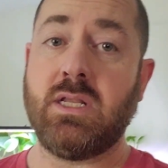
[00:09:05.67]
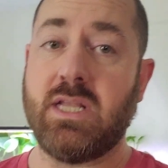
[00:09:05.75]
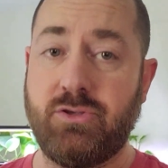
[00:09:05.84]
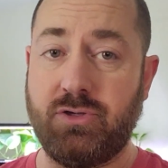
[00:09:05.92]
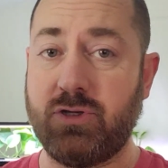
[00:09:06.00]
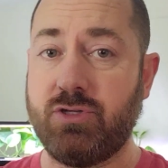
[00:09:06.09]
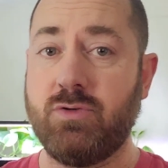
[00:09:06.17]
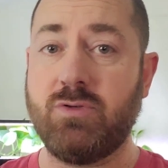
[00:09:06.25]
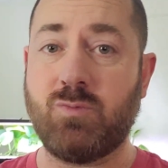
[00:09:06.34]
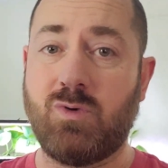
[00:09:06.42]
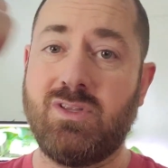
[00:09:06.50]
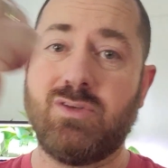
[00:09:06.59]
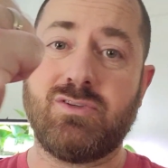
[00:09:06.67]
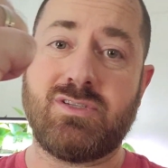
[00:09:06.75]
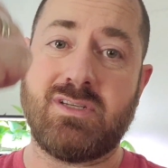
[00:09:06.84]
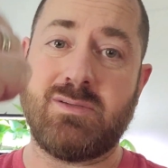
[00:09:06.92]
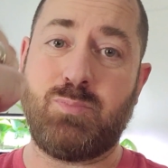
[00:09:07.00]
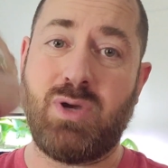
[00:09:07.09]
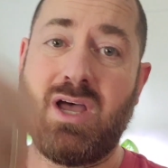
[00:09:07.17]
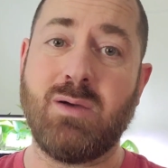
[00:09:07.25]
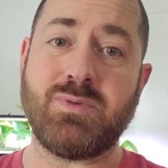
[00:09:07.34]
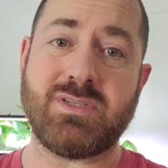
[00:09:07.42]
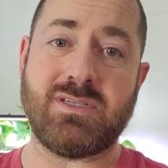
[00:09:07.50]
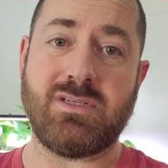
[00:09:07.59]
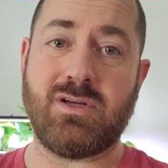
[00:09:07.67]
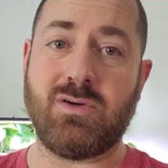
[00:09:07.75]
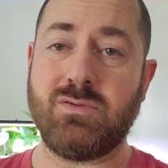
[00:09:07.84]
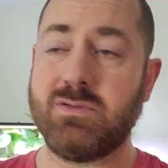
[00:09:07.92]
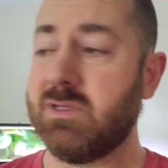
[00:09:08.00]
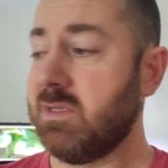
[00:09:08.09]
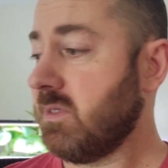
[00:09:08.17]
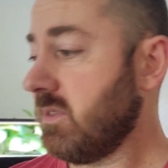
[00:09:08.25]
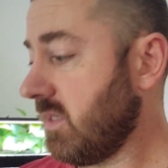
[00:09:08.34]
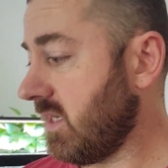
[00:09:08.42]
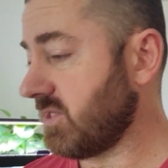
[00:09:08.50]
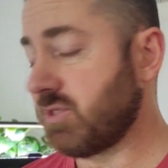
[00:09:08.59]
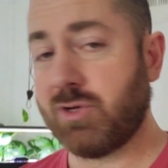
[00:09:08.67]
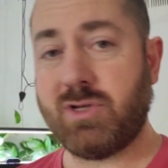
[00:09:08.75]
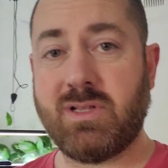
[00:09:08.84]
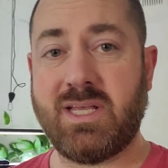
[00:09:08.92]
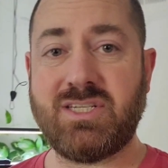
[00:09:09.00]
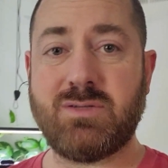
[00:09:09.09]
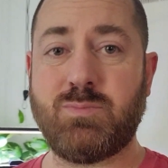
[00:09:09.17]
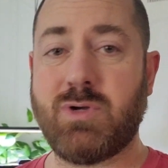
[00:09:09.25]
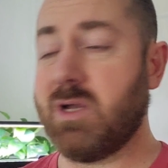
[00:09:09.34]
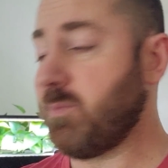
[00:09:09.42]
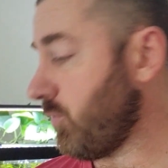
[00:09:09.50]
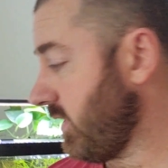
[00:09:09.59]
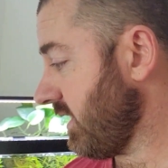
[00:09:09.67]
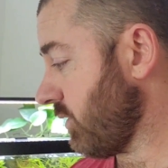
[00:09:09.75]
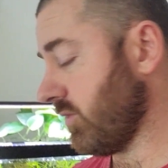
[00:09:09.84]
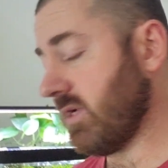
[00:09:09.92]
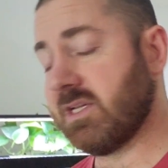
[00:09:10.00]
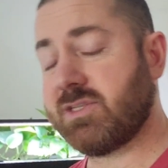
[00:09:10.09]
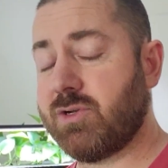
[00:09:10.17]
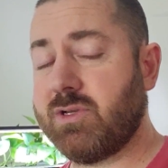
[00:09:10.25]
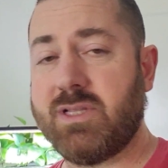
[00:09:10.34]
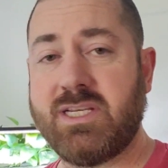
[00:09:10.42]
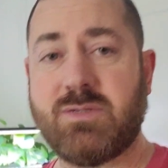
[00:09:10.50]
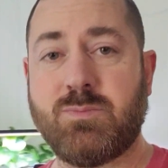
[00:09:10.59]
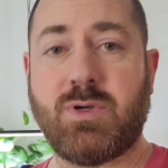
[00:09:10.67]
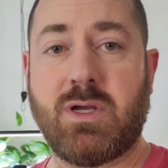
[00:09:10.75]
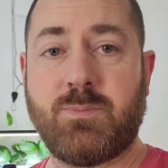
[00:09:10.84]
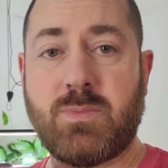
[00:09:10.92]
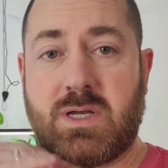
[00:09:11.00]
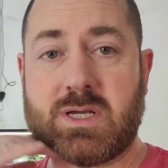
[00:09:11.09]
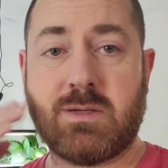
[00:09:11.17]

Now you can use one of those pumps, you know, a circulation pump, or not circulation pump,